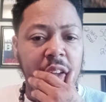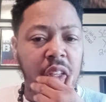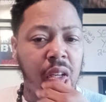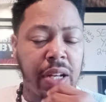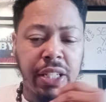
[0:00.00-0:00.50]

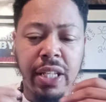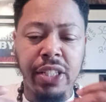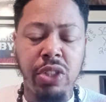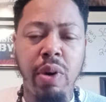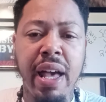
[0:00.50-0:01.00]
You know
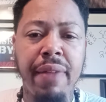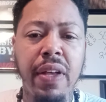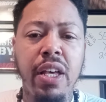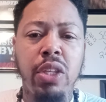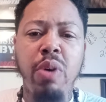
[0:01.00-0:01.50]
that you
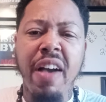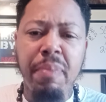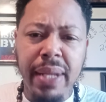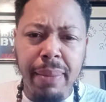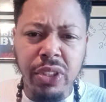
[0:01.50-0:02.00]

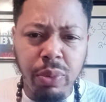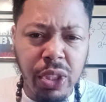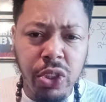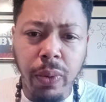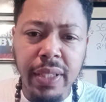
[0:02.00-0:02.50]
have been able to
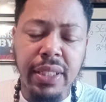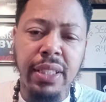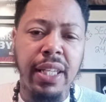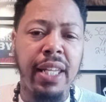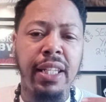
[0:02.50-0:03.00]
rejoice
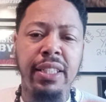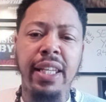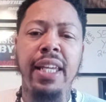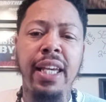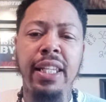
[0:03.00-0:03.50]
in the
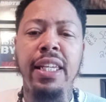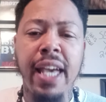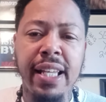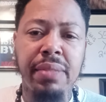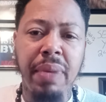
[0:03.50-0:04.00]
day that he
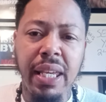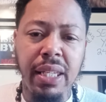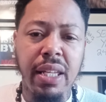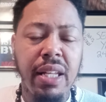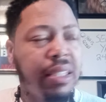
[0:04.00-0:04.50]
has
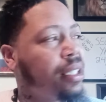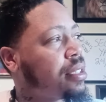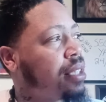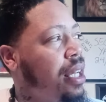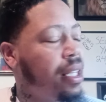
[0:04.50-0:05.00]
made. The
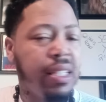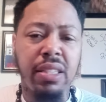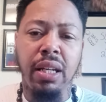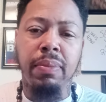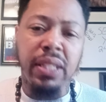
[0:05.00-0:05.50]
sun
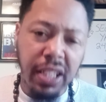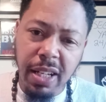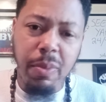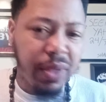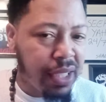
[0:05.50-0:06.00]
is up. Get
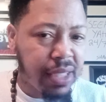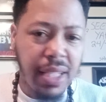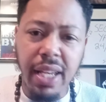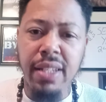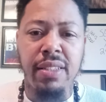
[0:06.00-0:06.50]
up when the
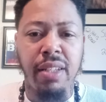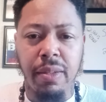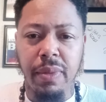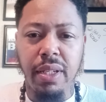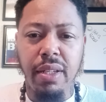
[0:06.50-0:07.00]
sun is
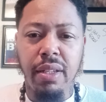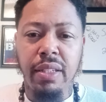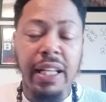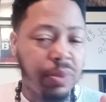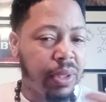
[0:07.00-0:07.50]
up.
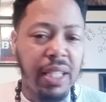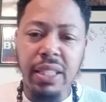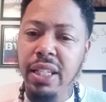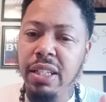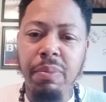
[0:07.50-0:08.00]
That's what they
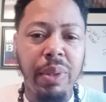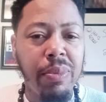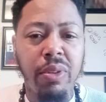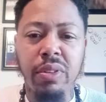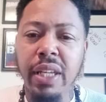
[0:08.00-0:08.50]
did in the
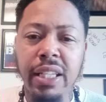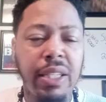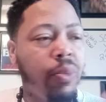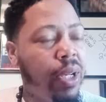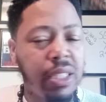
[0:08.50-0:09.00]
biblical days.
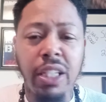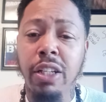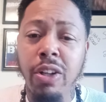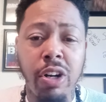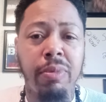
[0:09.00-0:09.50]
There wasn't
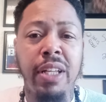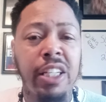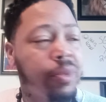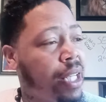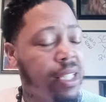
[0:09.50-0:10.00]
alarm
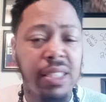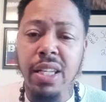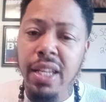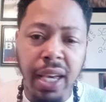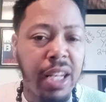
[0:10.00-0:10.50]
clocks. When that
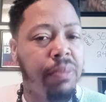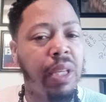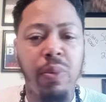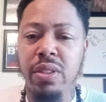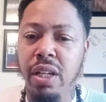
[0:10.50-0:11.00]
sun got up,
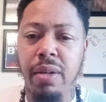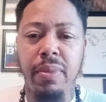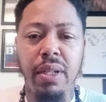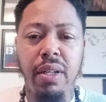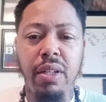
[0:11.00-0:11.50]
they was
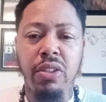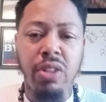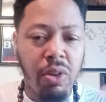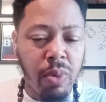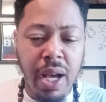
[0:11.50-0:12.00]
up.
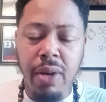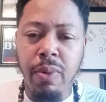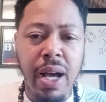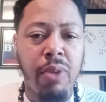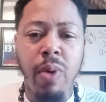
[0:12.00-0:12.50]

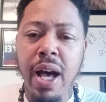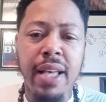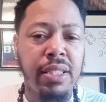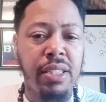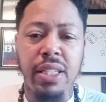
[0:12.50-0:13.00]

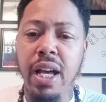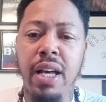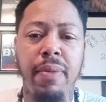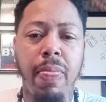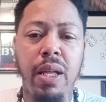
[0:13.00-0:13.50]
Rise and
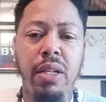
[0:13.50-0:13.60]
shine.